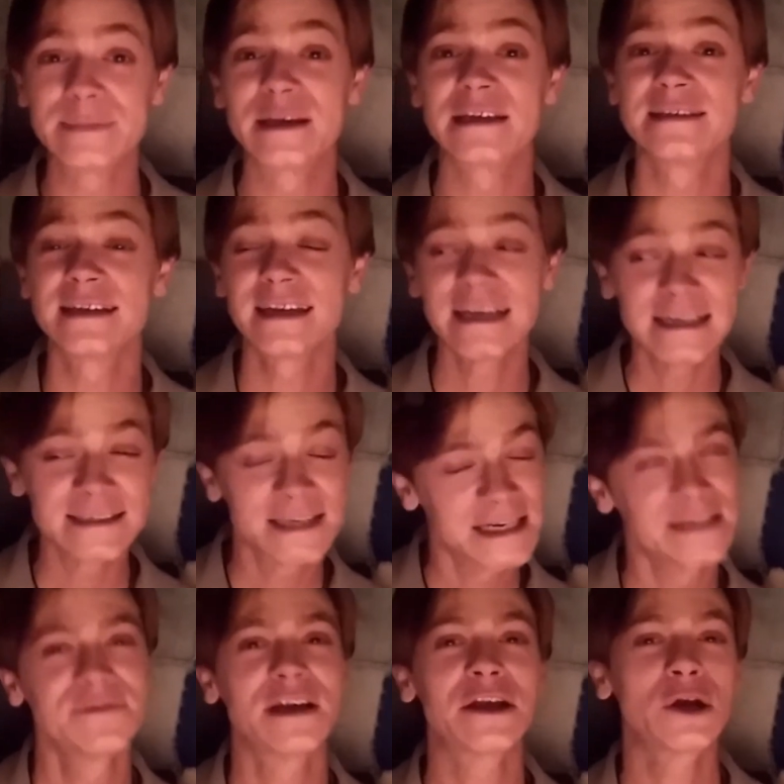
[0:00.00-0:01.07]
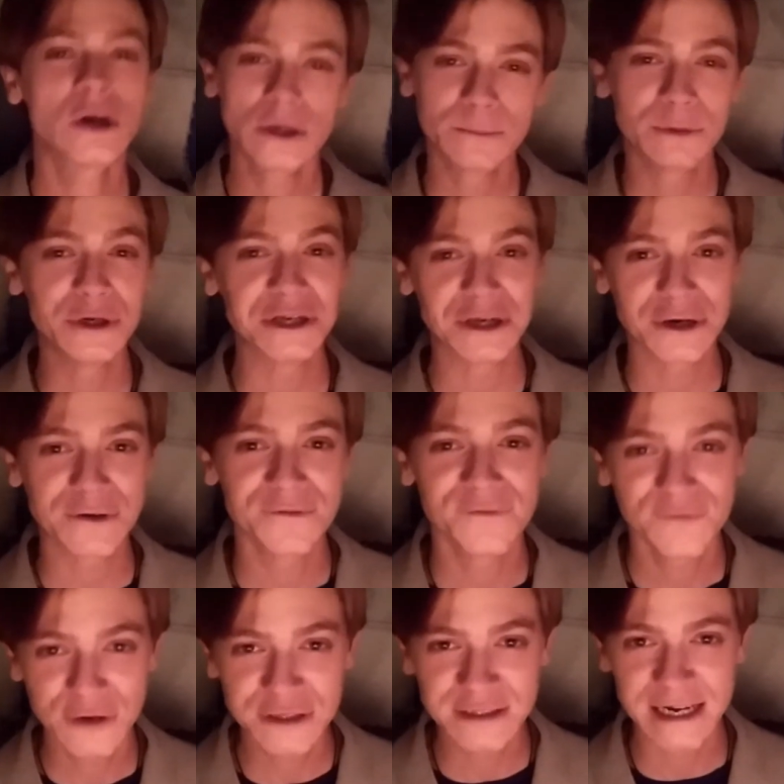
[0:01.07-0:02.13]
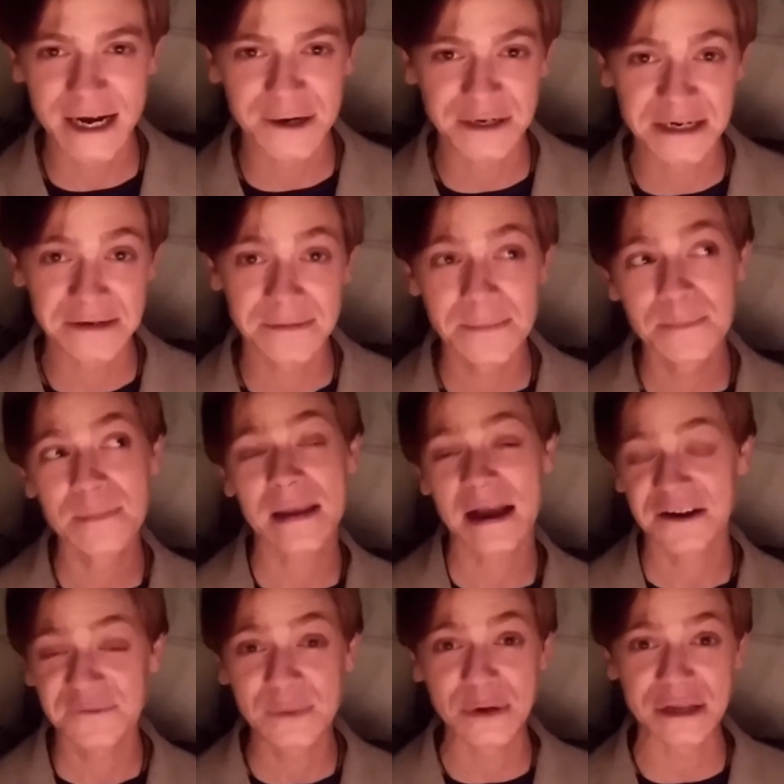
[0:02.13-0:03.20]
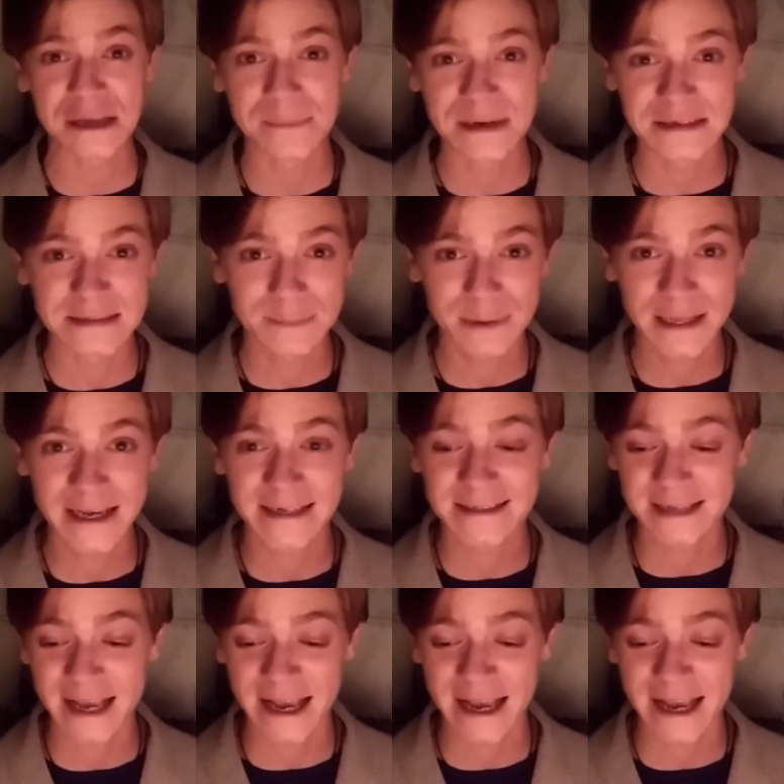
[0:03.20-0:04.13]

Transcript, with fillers: because it is kind of like her putting her foot down and kind of putting him in his place.